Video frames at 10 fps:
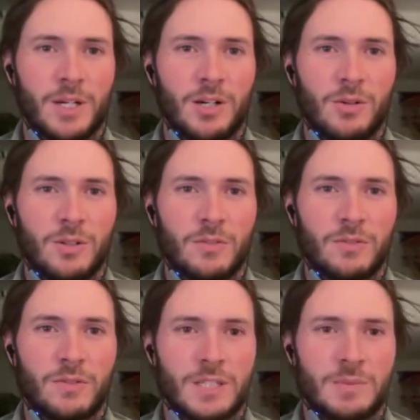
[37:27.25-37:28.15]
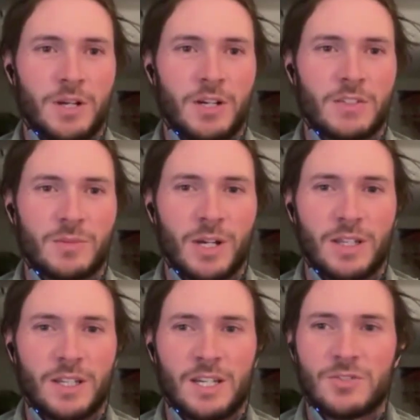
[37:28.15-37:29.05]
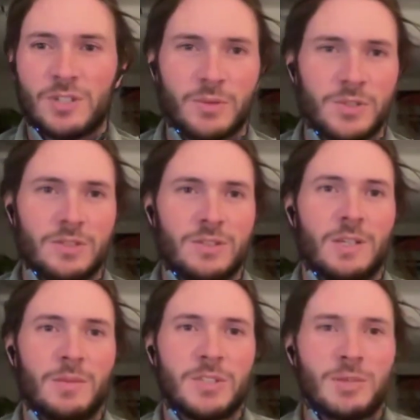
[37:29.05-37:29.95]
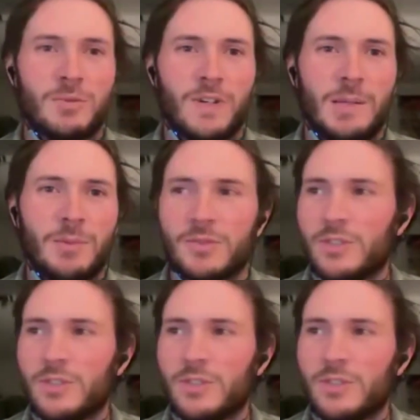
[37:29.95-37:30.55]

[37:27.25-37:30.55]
a whole lot of experience from around the country, which is going to be super valuable.